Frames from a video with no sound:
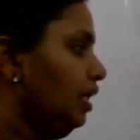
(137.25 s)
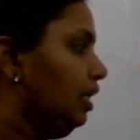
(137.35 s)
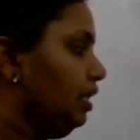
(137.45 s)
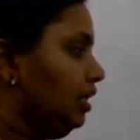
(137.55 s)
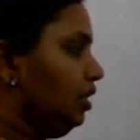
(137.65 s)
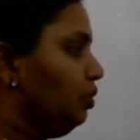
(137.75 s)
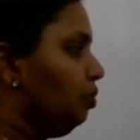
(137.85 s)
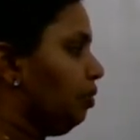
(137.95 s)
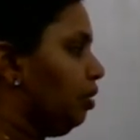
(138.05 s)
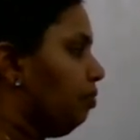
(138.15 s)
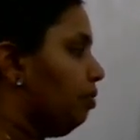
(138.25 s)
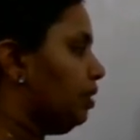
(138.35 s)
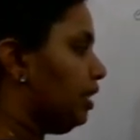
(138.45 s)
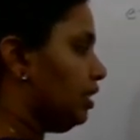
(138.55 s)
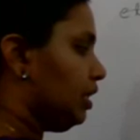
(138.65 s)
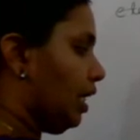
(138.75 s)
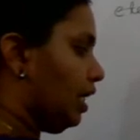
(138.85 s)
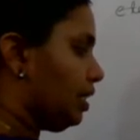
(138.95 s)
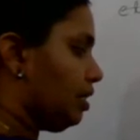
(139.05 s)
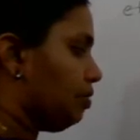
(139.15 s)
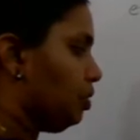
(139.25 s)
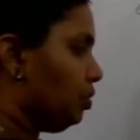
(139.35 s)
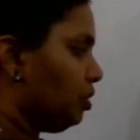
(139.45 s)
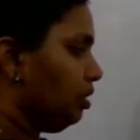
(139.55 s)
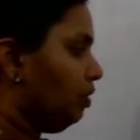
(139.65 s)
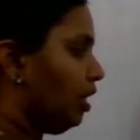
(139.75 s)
DC, no problem, it is direct substitution.